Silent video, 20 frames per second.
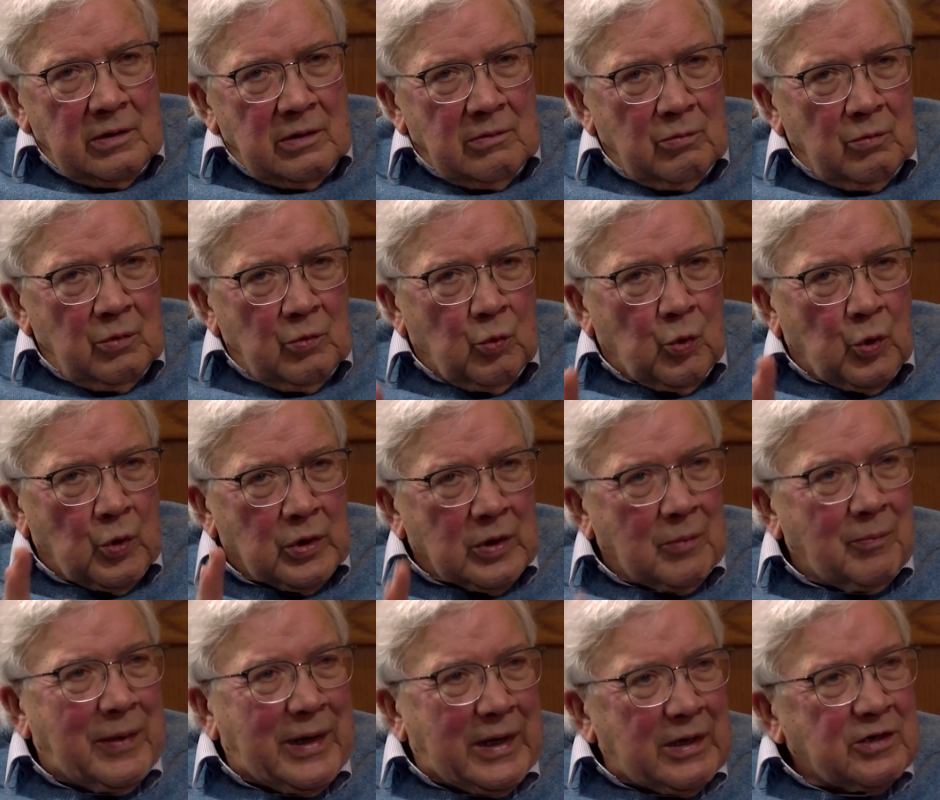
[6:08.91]
what
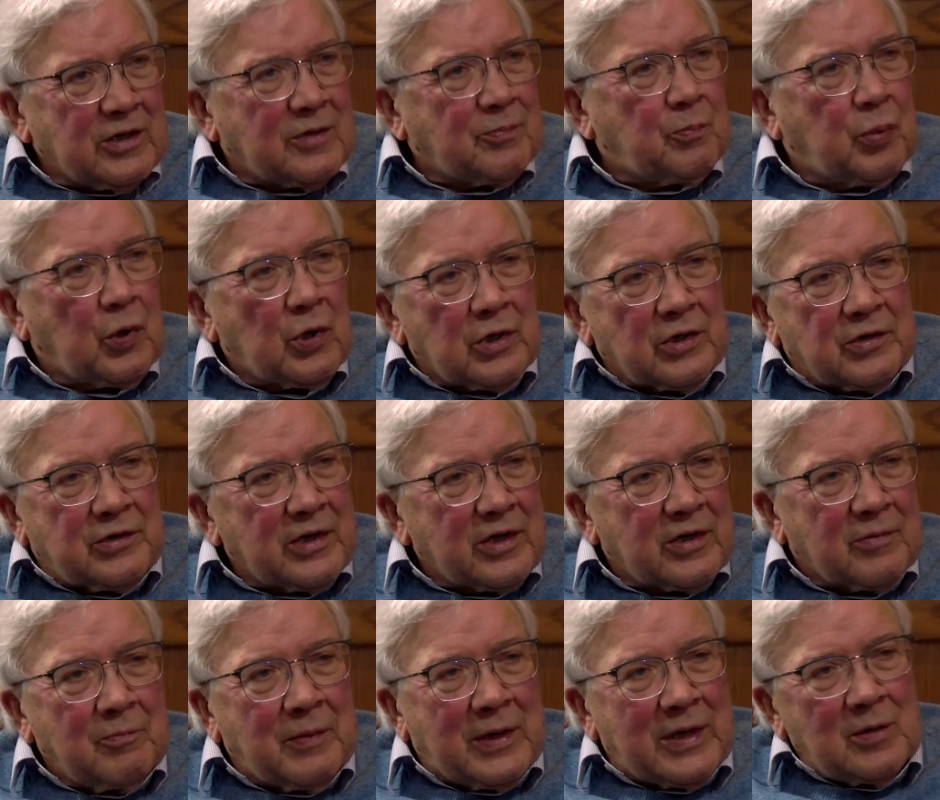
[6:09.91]
a man's
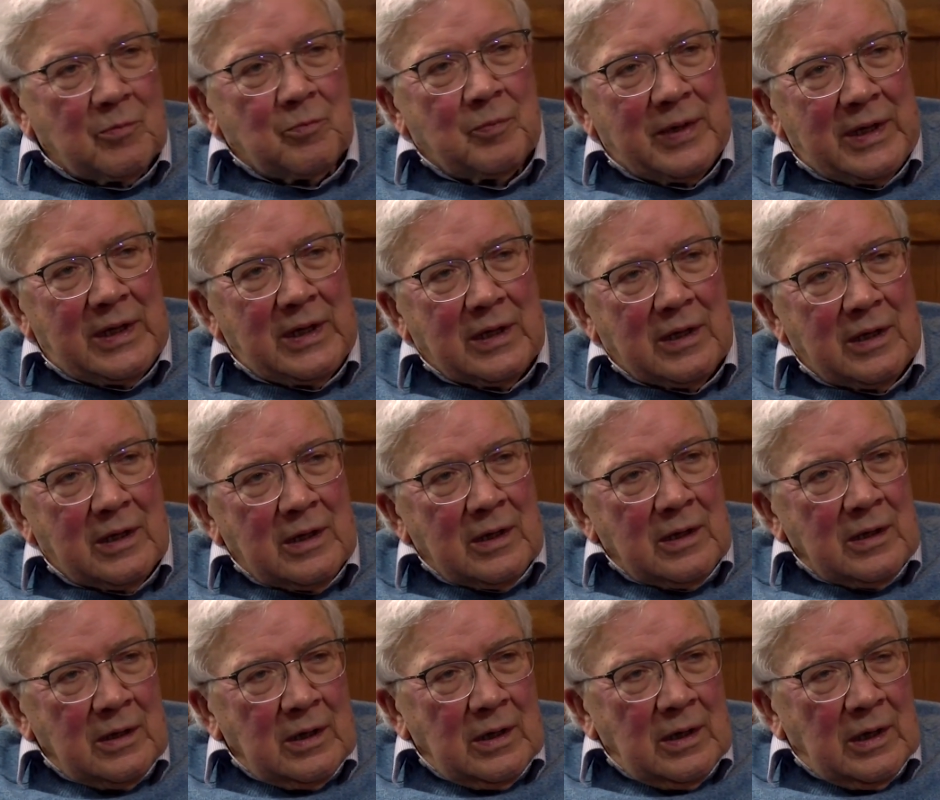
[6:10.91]
politics might be
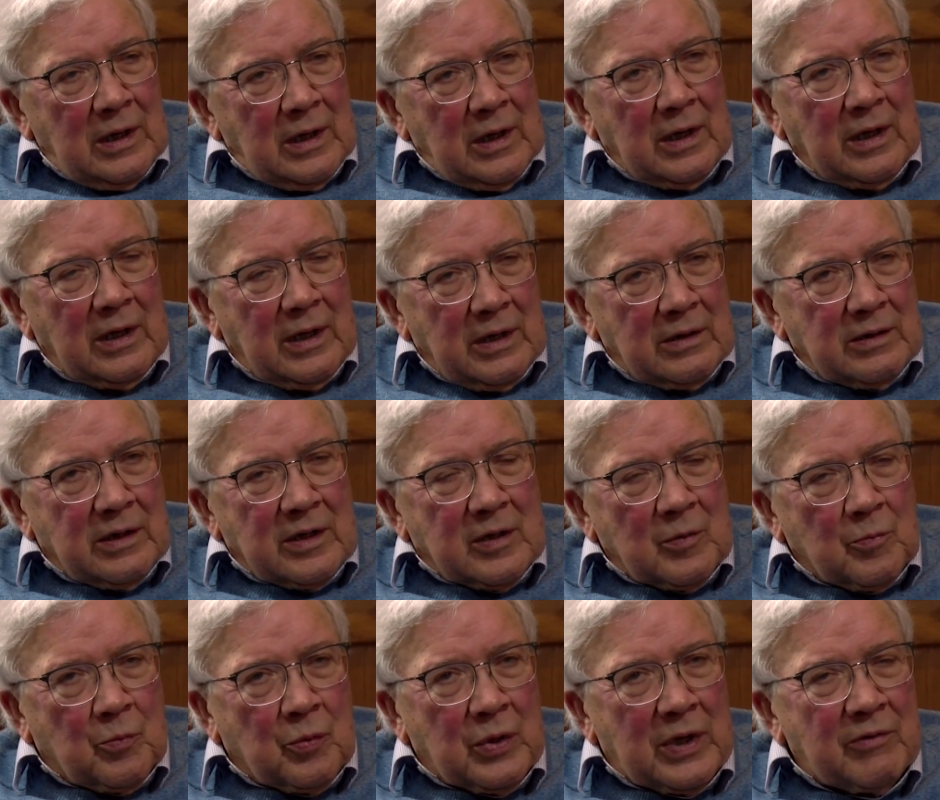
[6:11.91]
as
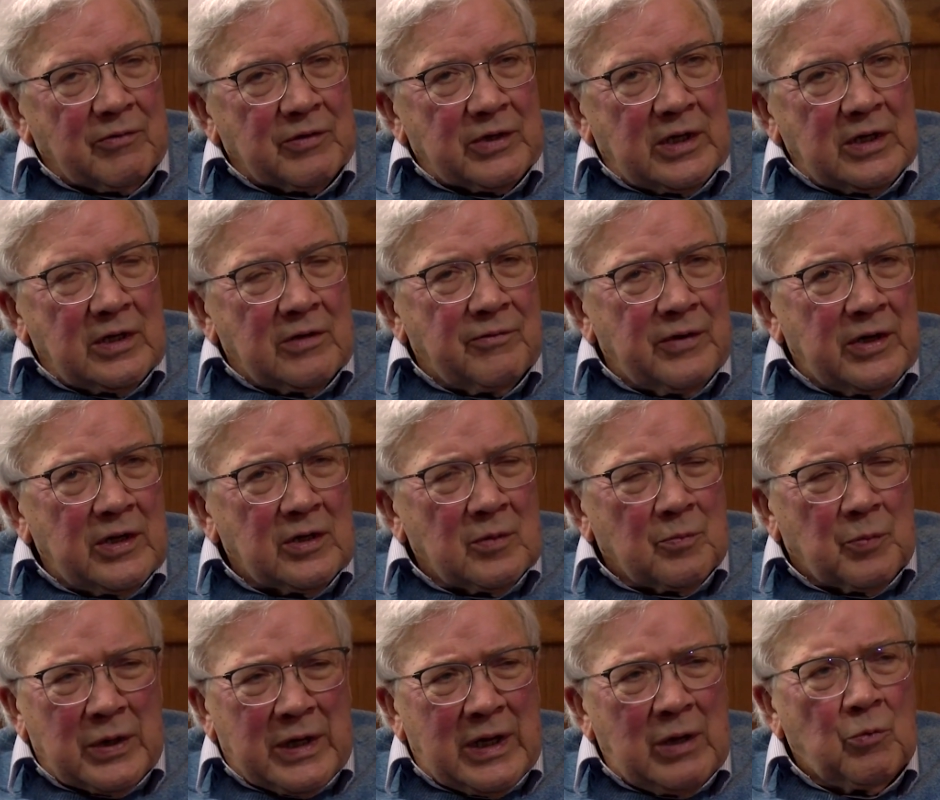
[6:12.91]
a private individual,
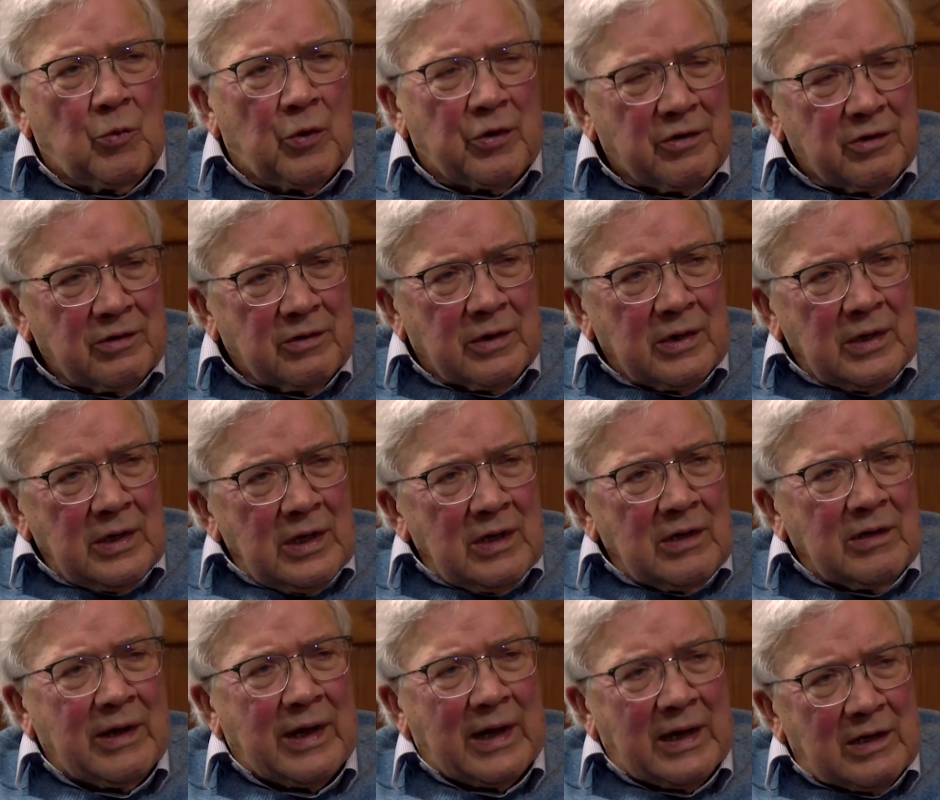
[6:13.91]
but he wasn't
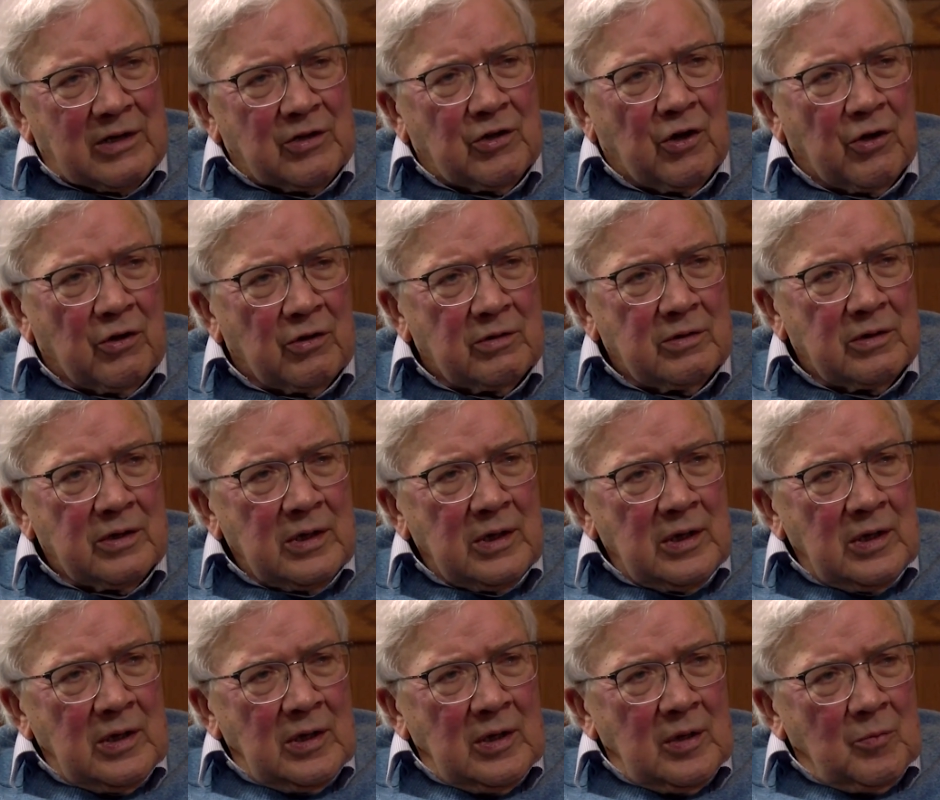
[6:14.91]
tied down
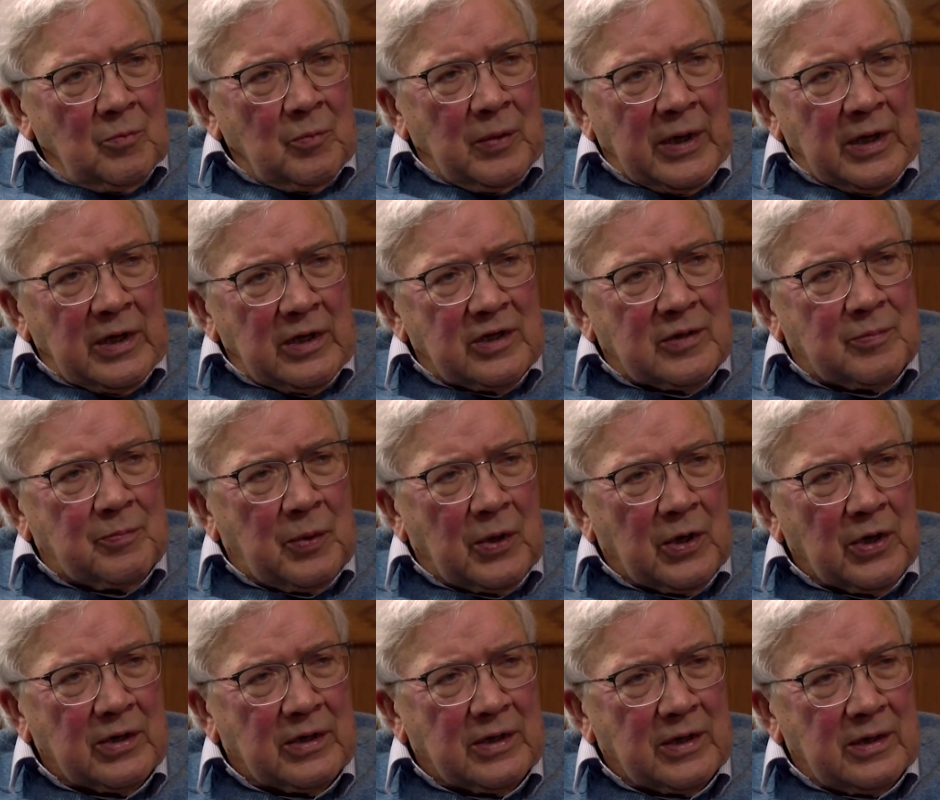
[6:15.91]
by his
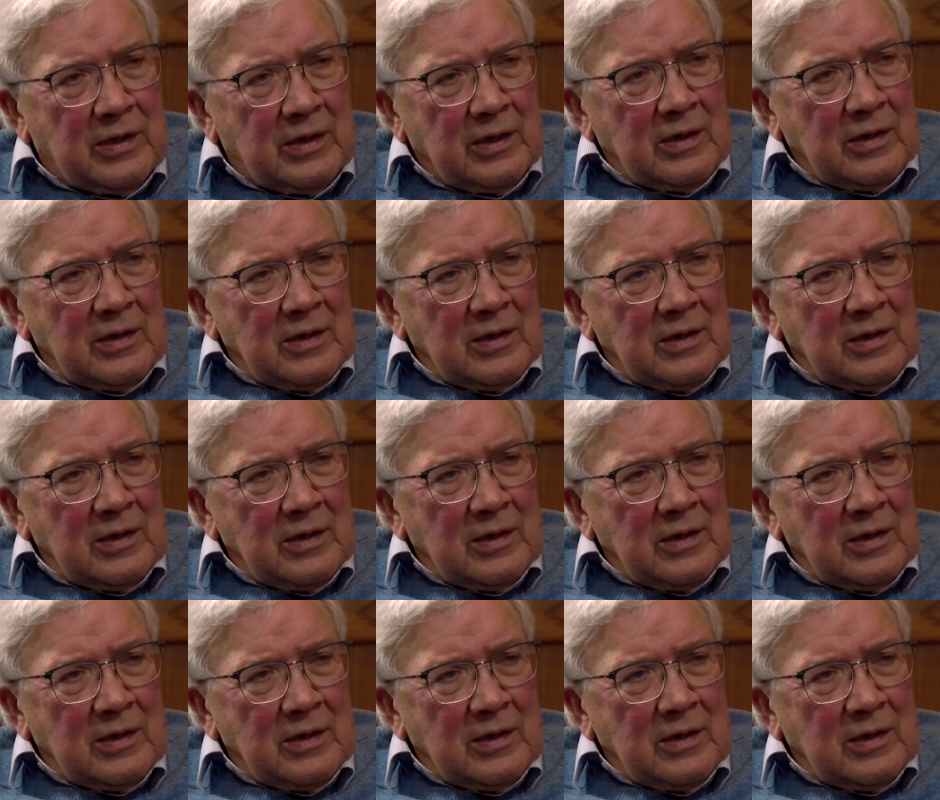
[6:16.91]
party.